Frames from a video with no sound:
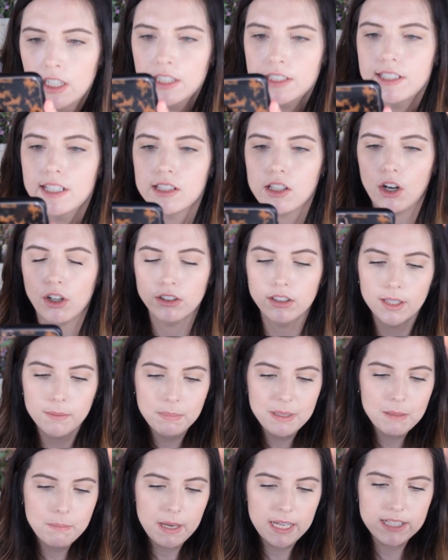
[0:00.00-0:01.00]
It says our
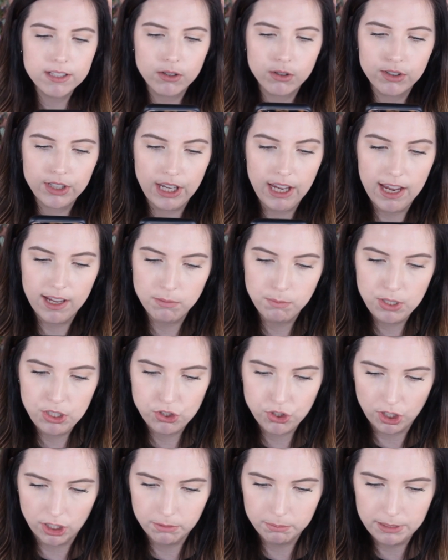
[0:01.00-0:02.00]
Lippie Pencils can be
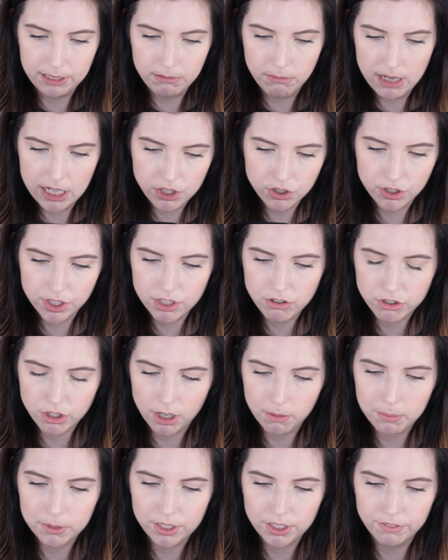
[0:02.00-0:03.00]
sharpened. Make sure your
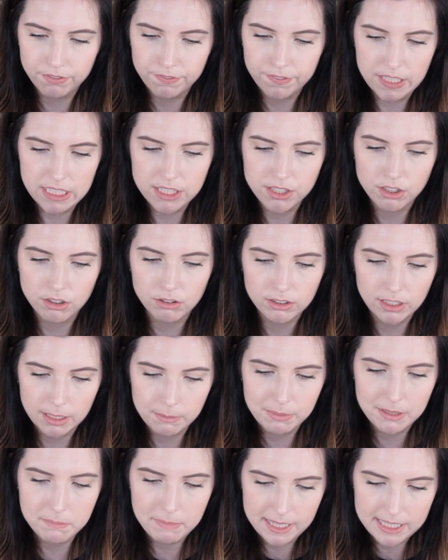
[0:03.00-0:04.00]
sharpener fits your
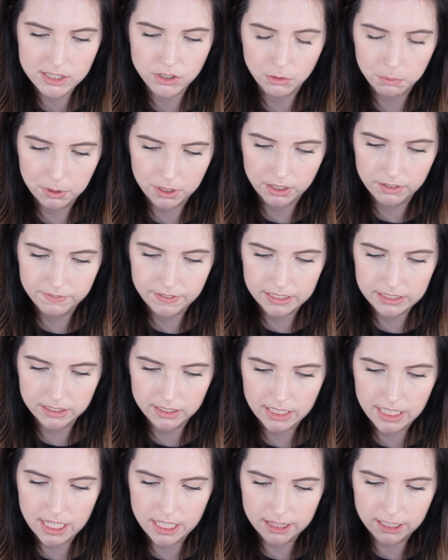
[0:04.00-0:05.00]
Lippie Pencil
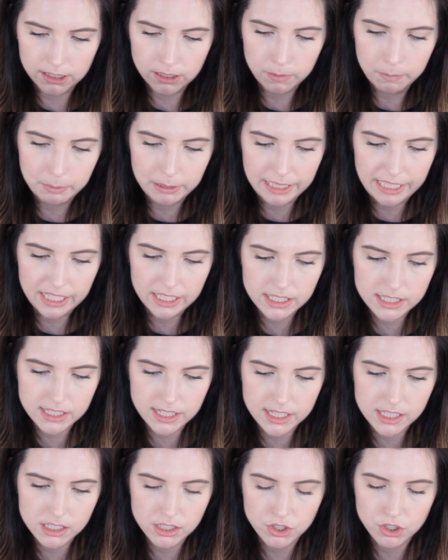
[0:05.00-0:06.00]
perfectly and that the blade is
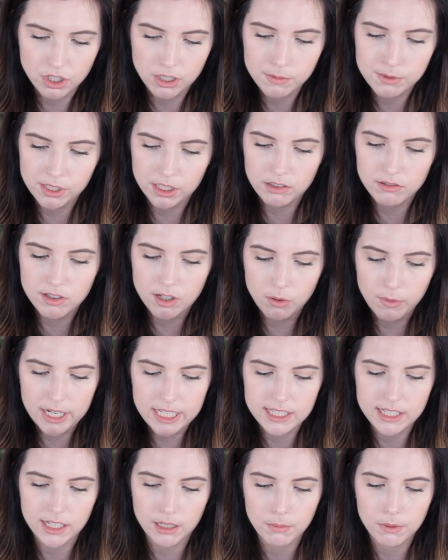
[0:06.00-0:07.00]
nice and sharp so you don't
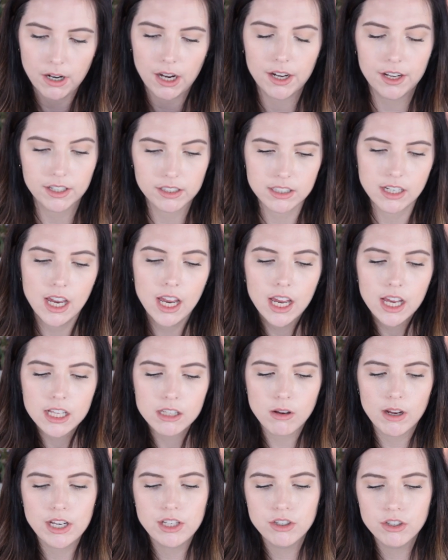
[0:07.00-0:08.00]
waste any product.
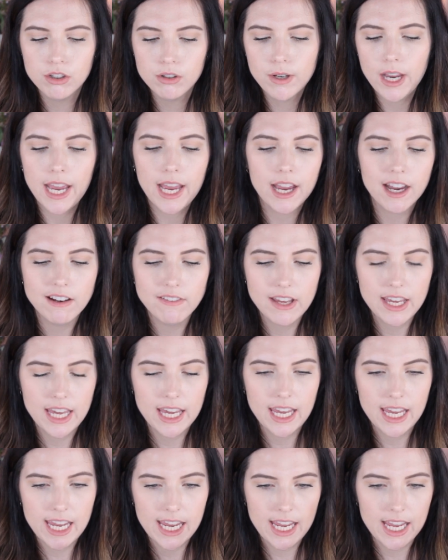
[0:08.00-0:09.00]
So I do have
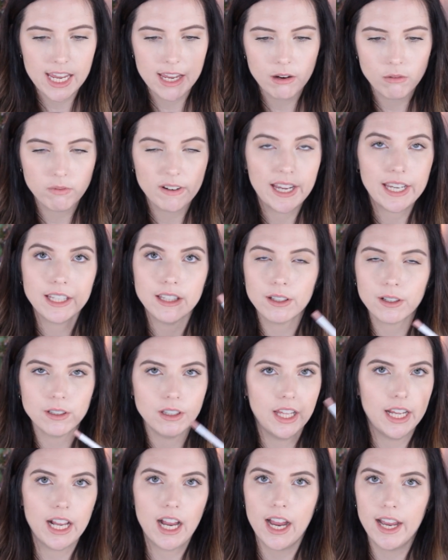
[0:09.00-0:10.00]
a regular
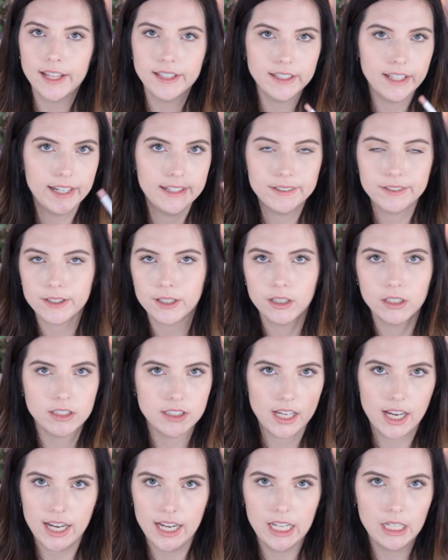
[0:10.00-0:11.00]
like eyeliner
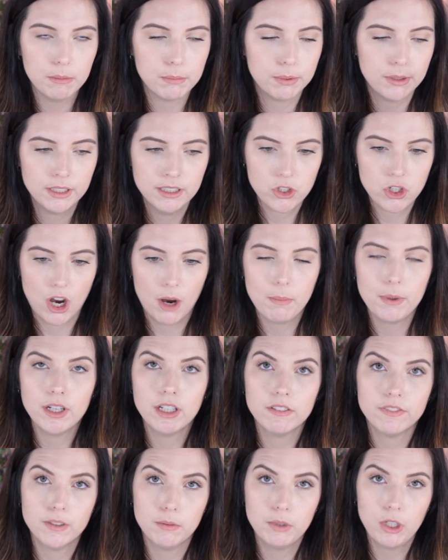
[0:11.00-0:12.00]
type
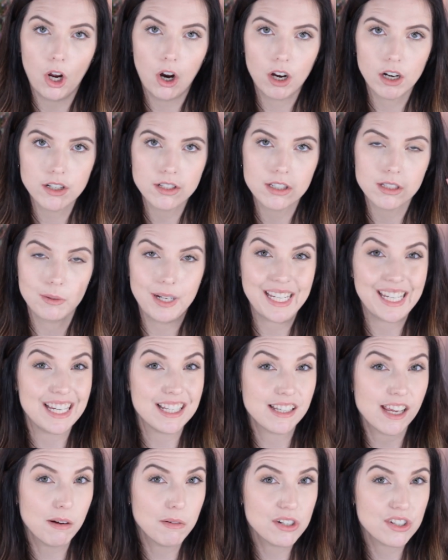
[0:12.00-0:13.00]
sharpener from NARS, so I
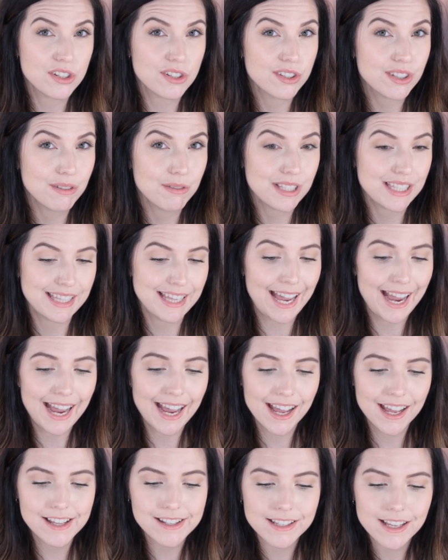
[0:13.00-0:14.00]
guess I would just use
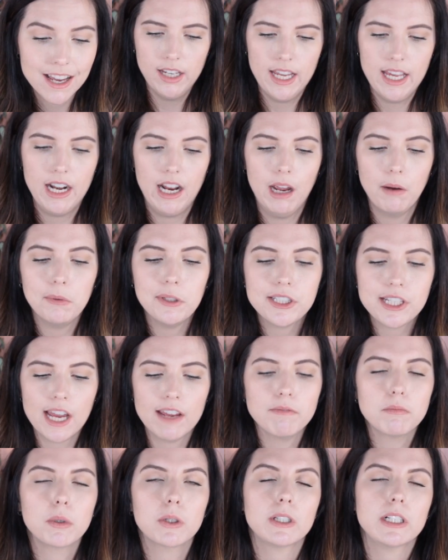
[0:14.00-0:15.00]
that. And I will
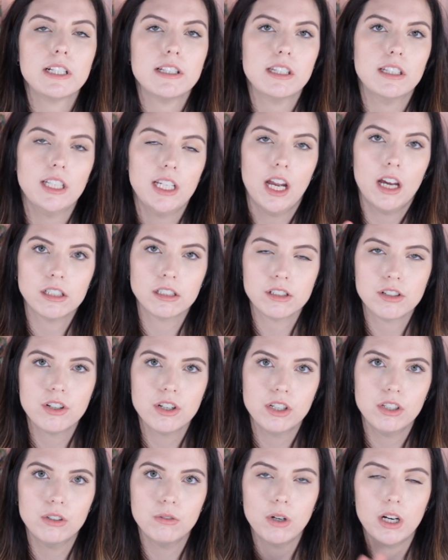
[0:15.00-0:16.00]
dive more into the other
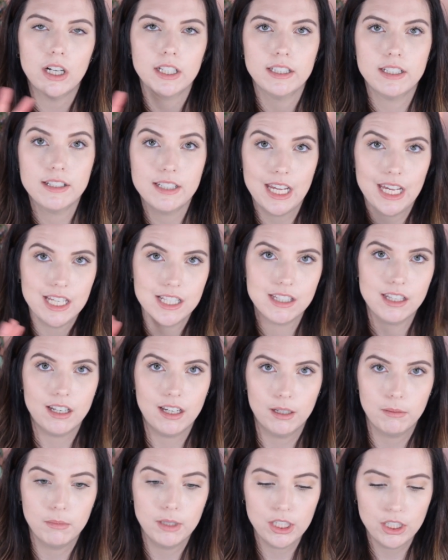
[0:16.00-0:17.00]
2 on the days that
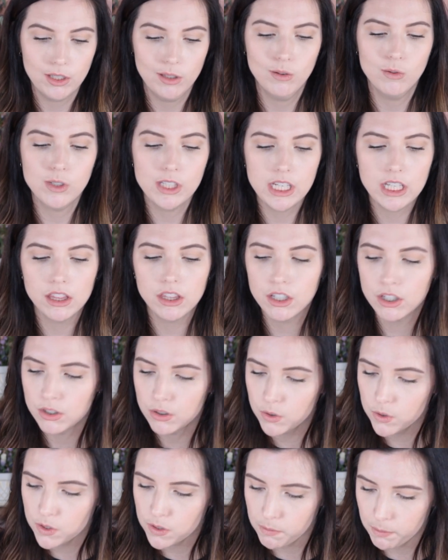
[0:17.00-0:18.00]
I'm using
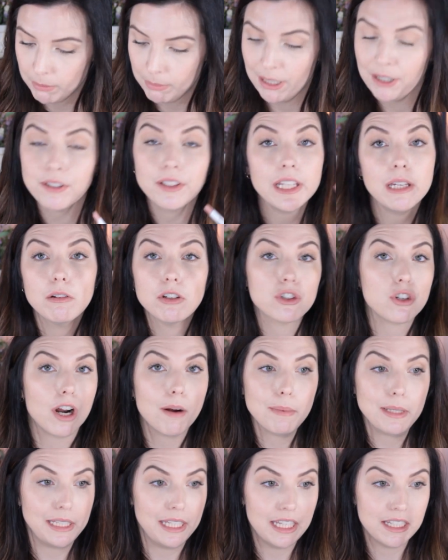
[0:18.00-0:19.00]
those. But apparently you can
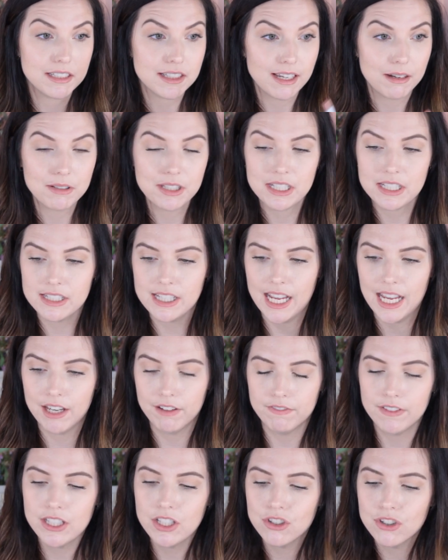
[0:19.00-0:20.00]
sharpen these. I was gonna say,
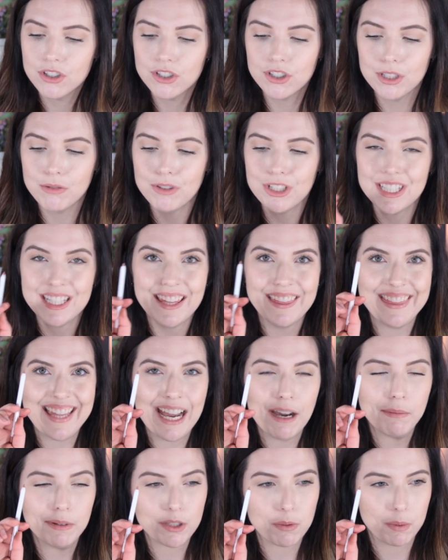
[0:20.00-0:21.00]
if it's just, you just get
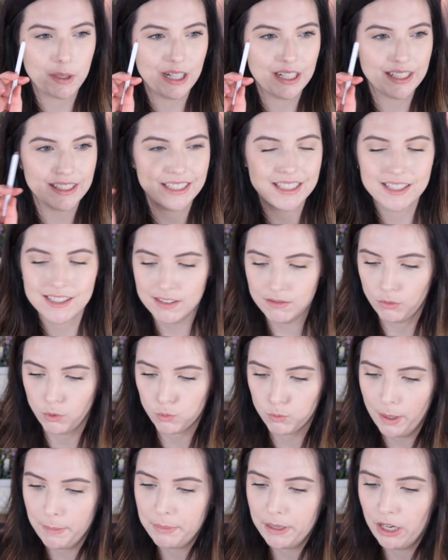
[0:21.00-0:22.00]
that much product, that's
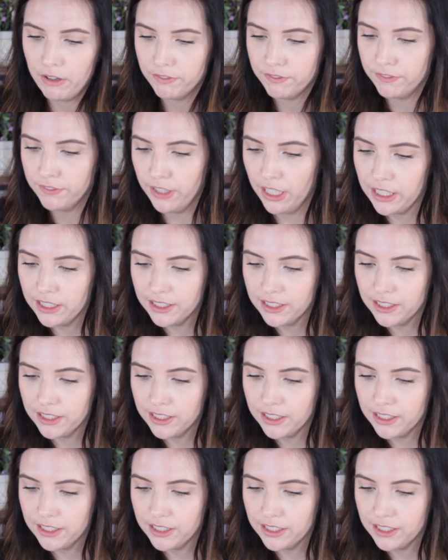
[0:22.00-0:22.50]
ripoff.